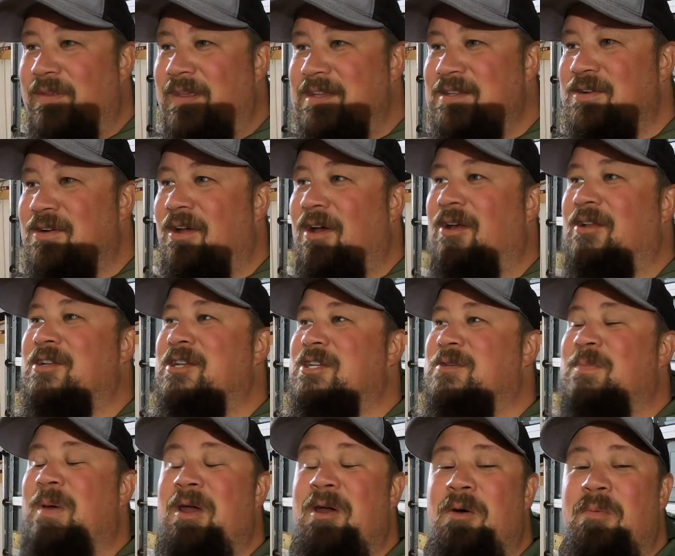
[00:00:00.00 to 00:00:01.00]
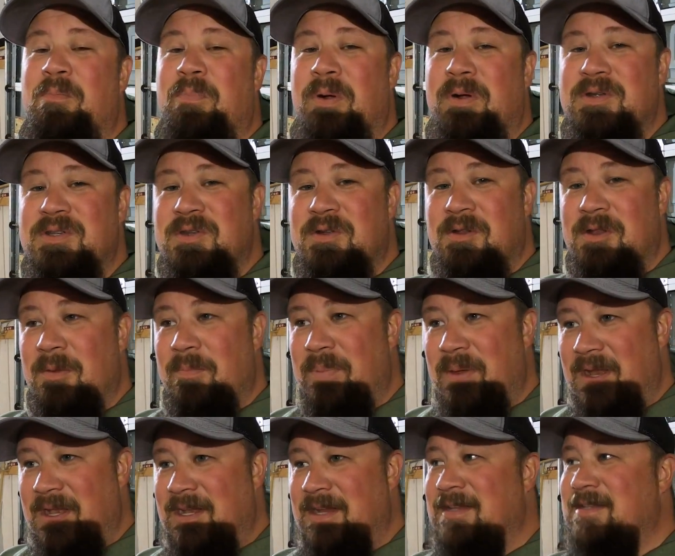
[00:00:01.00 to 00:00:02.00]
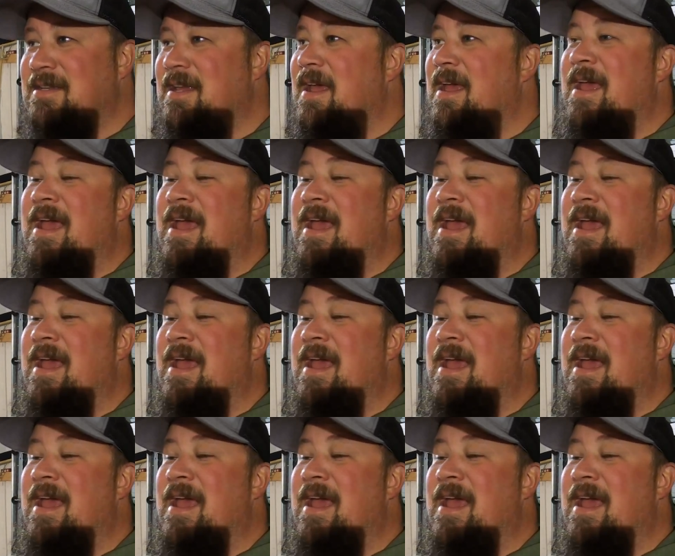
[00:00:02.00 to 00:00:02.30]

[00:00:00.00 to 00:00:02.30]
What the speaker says: These are all just my own personal opinions